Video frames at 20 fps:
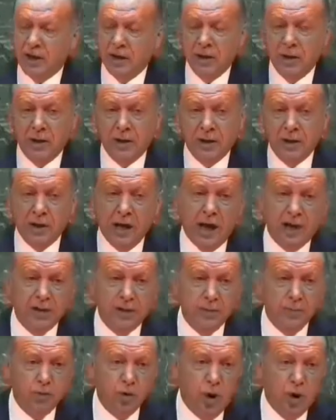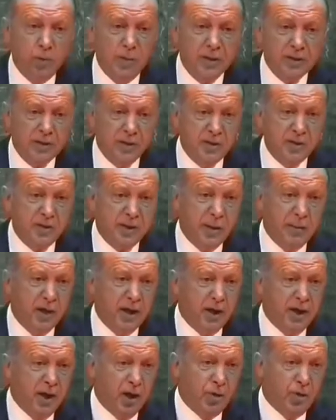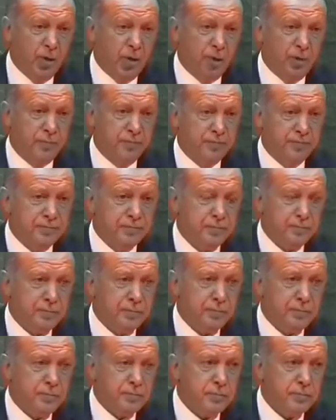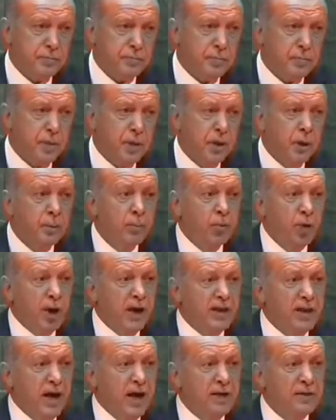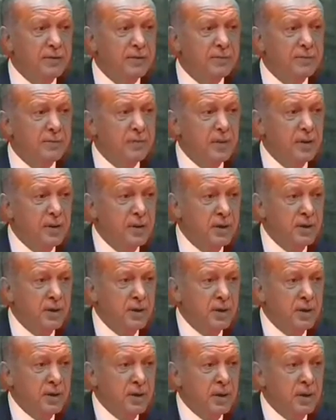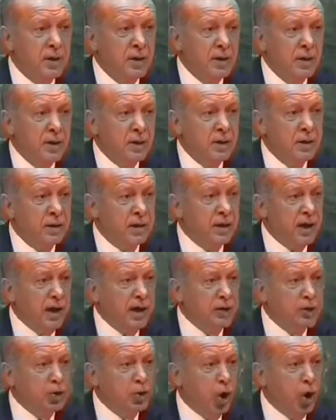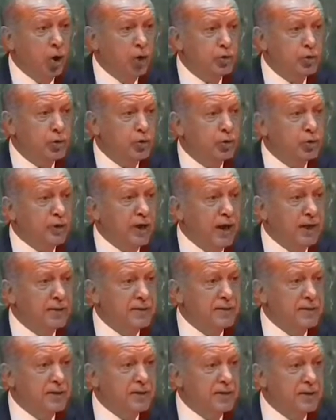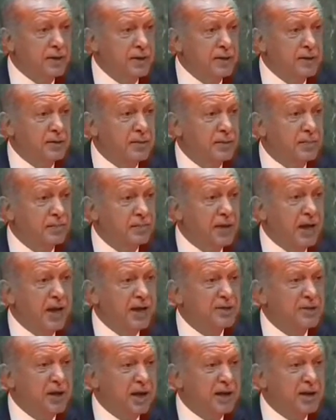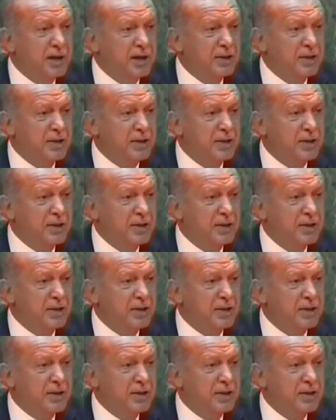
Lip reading: It's a UN initiative in the establishment of which Turkey has shown political leadership as a part of Alliance of Civilizations.